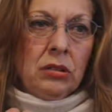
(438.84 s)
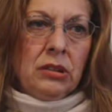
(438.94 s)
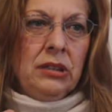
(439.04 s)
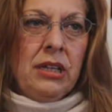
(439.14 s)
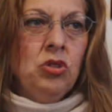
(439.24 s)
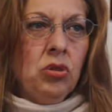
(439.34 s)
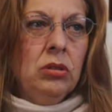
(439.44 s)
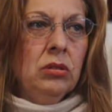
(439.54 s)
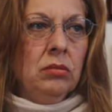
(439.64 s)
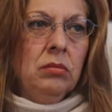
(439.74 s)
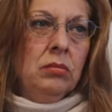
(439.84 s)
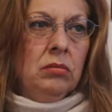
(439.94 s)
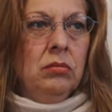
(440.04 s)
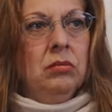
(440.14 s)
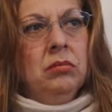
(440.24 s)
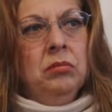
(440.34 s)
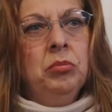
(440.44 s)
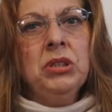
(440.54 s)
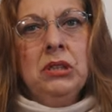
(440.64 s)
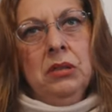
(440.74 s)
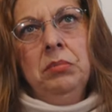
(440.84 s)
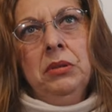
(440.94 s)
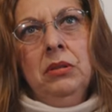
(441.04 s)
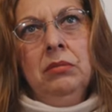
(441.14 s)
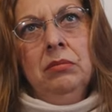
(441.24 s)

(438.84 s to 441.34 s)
central principle